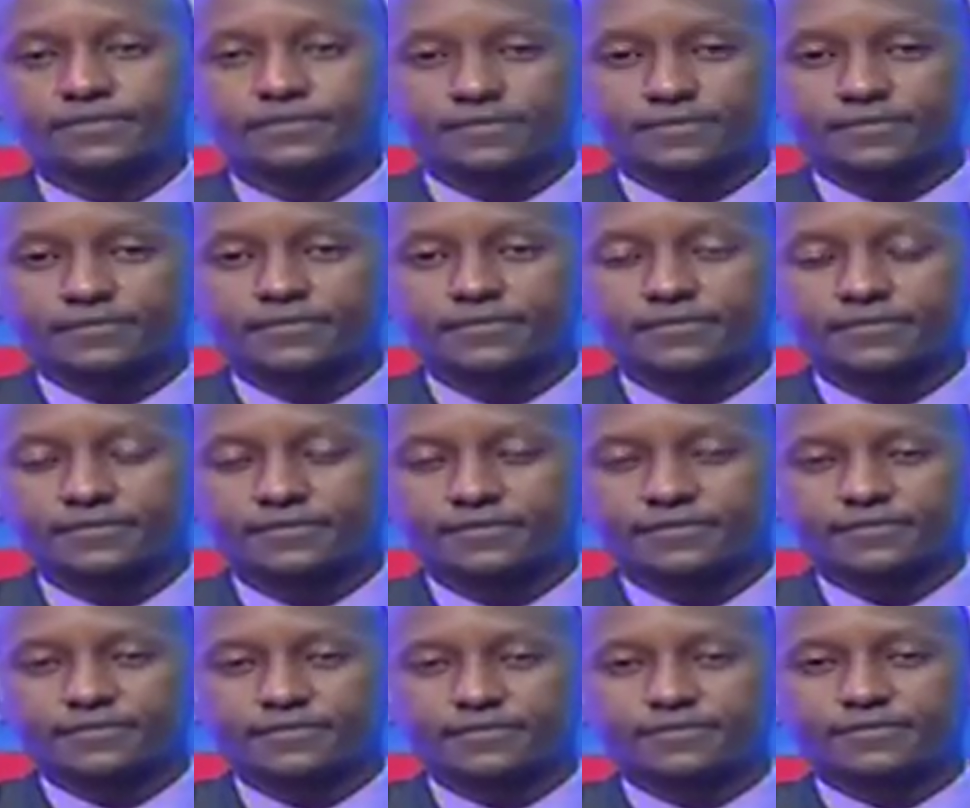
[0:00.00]

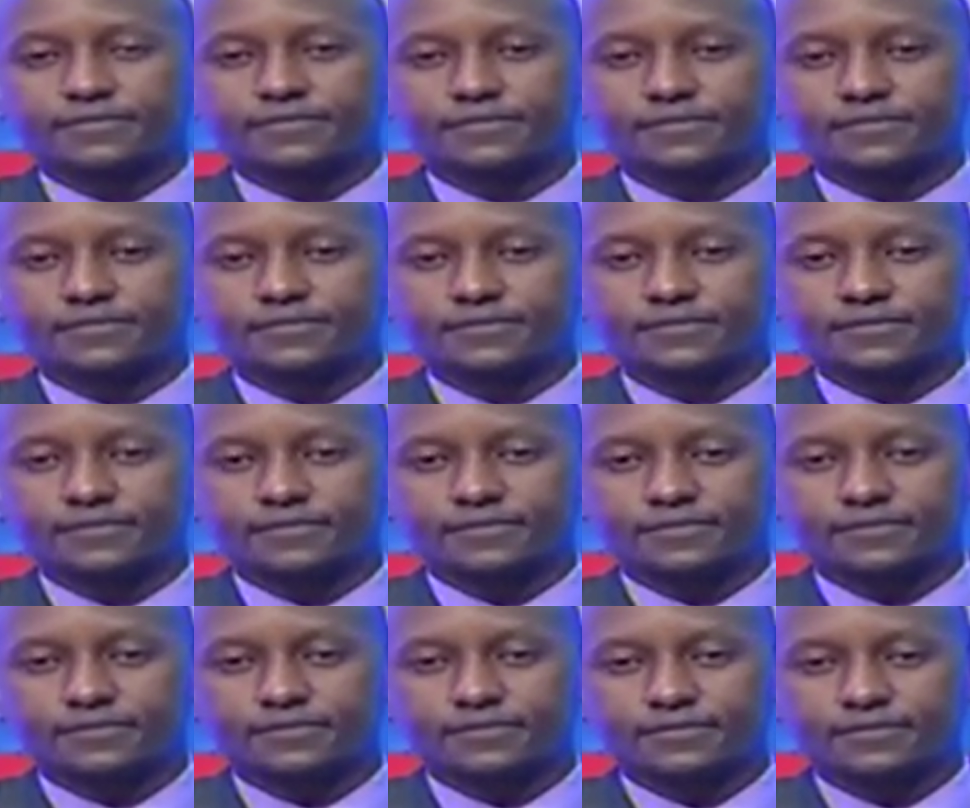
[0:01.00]

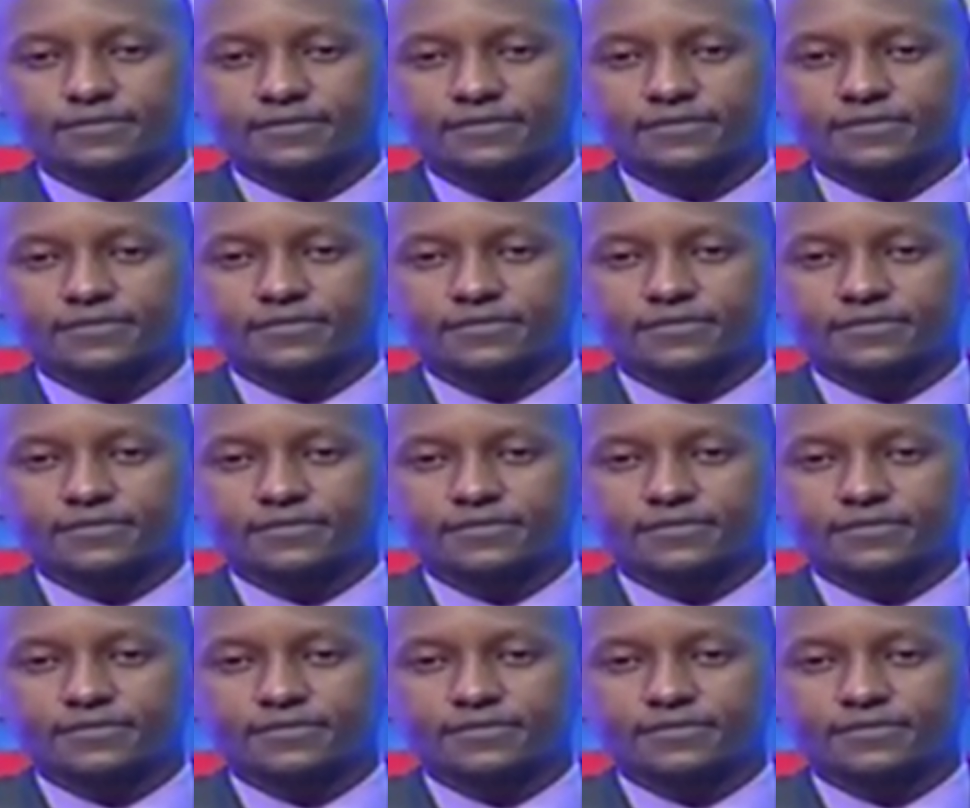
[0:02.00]
The person shown says nothing.